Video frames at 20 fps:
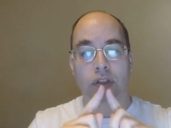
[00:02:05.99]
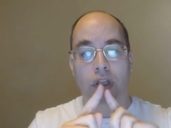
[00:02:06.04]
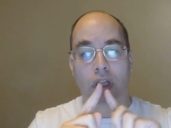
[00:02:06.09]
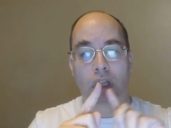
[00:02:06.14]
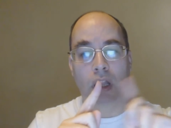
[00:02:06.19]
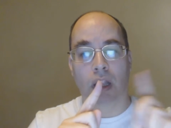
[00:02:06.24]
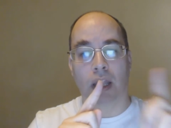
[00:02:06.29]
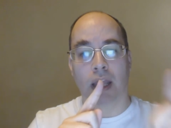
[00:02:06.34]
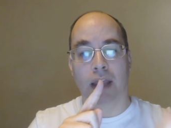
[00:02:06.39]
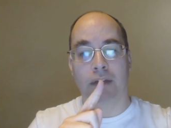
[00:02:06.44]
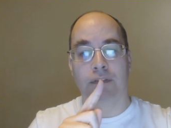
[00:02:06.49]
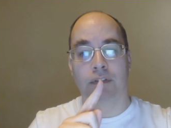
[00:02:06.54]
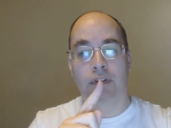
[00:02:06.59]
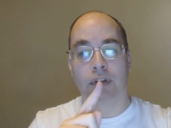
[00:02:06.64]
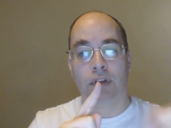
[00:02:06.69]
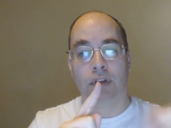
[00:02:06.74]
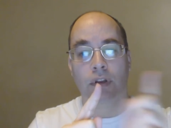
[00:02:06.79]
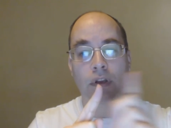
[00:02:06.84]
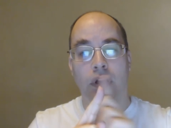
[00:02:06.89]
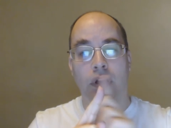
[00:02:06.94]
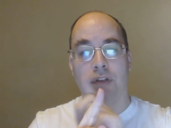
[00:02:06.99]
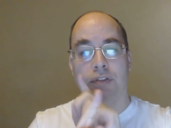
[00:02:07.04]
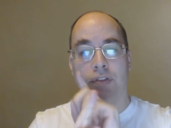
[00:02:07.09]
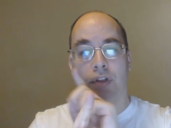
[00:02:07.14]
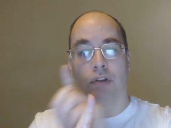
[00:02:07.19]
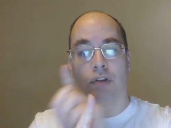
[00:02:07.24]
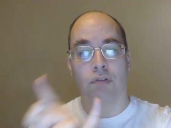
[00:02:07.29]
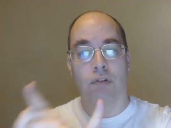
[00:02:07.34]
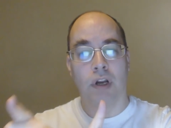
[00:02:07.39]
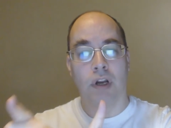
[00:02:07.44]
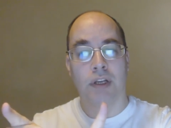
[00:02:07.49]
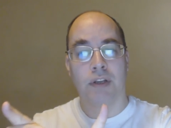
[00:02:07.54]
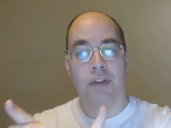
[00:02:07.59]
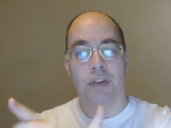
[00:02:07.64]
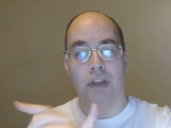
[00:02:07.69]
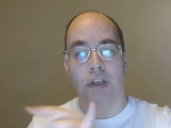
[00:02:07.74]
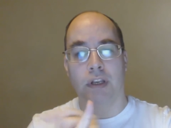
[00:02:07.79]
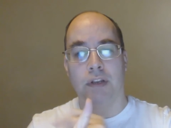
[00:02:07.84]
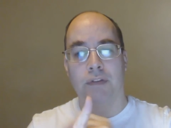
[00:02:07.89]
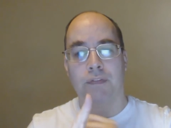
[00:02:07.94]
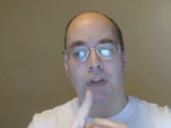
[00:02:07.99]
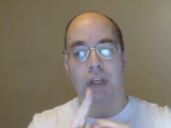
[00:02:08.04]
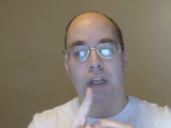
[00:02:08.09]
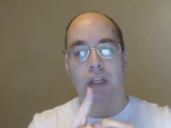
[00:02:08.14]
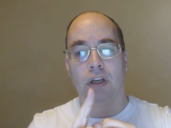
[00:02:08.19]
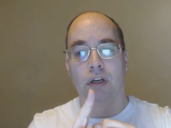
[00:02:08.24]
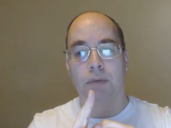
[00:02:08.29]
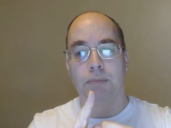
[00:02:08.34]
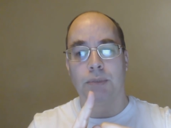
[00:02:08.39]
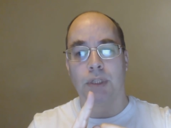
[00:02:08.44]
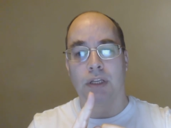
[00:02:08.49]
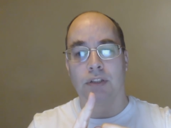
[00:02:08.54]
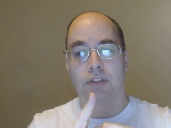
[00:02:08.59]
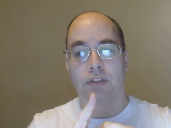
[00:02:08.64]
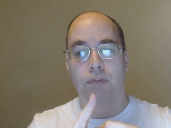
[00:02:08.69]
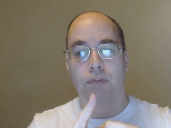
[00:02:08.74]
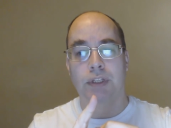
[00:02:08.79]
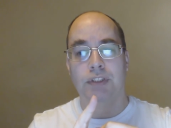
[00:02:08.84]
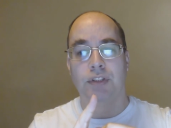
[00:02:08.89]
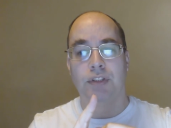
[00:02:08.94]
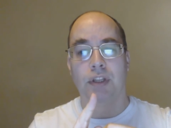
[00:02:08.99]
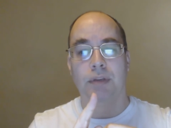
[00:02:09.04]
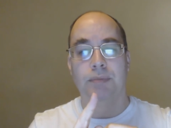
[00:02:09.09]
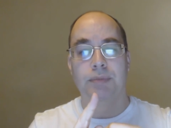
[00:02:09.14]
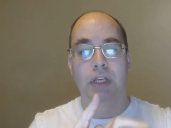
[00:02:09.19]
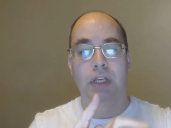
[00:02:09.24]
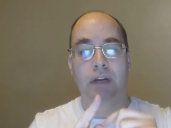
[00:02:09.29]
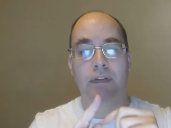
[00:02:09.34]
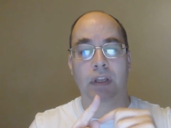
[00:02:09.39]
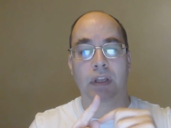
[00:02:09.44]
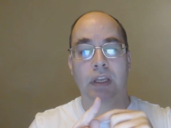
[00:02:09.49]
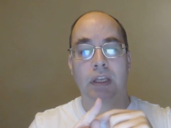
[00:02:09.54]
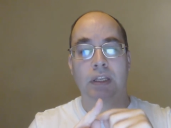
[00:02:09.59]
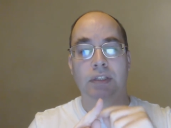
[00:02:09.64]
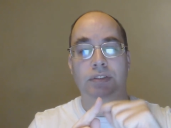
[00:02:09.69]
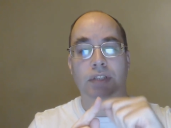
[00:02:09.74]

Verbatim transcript: to the left and to the right of the intervening object to reach the observer,